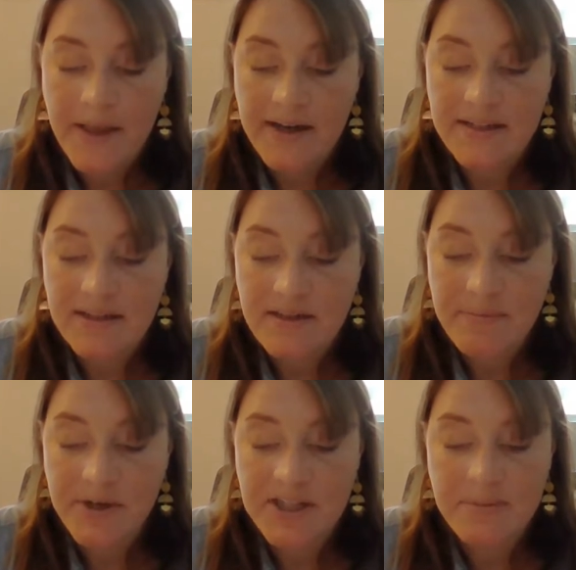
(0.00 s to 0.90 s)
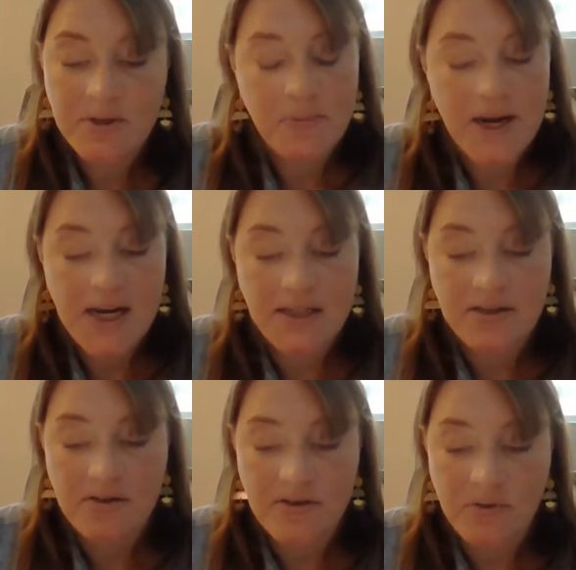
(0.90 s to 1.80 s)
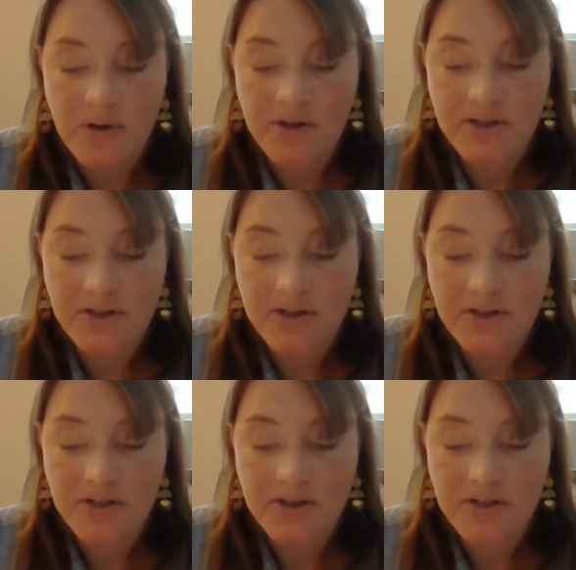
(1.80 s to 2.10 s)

Assistant Principal Schmidt is near the door,